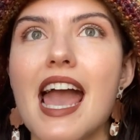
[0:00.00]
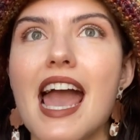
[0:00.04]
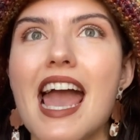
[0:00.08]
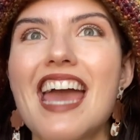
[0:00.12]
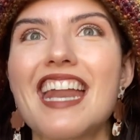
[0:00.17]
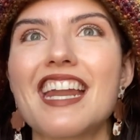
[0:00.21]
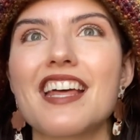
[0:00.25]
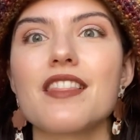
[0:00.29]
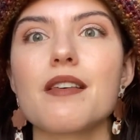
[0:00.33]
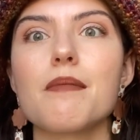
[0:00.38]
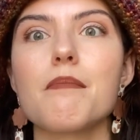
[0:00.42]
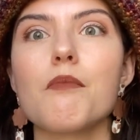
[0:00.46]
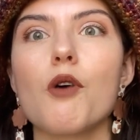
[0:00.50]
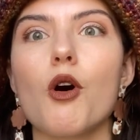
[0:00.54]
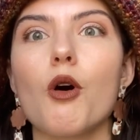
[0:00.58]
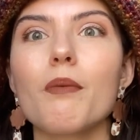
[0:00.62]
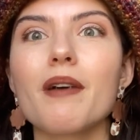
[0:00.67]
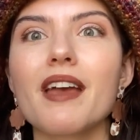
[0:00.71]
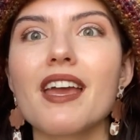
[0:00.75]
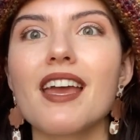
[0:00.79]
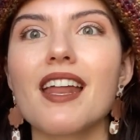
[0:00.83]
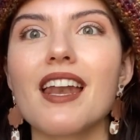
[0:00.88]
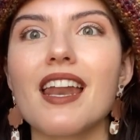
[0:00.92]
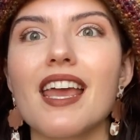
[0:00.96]
And in the
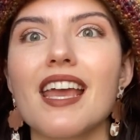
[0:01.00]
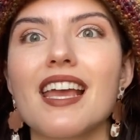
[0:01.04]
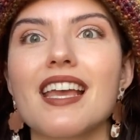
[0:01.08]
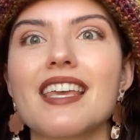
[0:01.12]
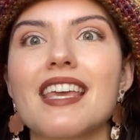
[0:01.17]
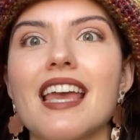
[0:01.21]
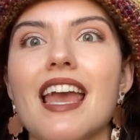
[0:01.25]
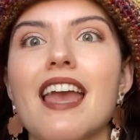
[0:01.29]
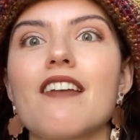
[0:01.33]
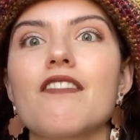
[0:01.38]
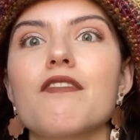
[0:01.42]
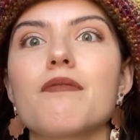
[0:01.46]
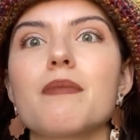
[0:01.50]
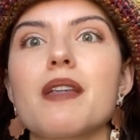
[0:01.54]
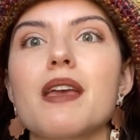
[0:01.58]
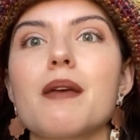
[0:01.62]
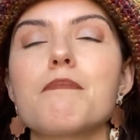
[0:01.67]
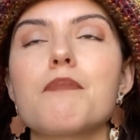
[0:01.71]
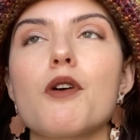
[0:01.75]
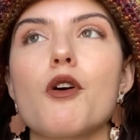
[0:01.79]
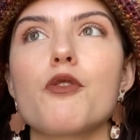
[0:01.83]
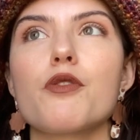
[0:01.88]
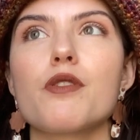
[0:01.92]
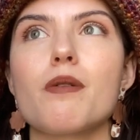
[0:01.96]
moment, it gave me
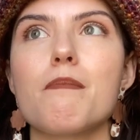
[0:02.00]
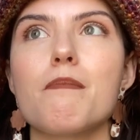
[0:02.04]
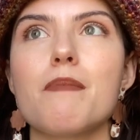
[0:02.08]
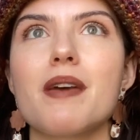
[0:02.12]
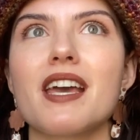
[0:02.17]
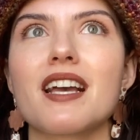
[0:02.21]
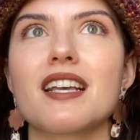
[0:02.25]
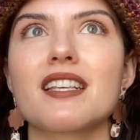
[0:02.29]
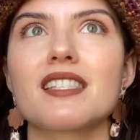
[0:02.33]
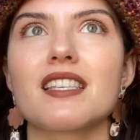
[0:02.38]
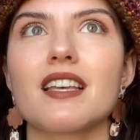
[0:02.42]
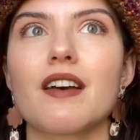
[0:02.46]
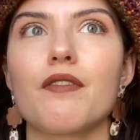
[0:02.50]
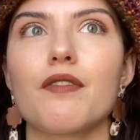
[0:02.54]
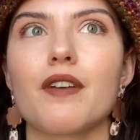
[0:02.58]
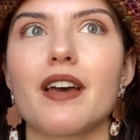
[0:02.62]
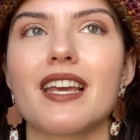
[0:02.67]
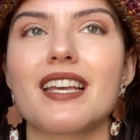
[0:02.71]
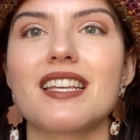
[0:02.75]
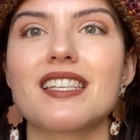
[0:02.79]
both a mix of like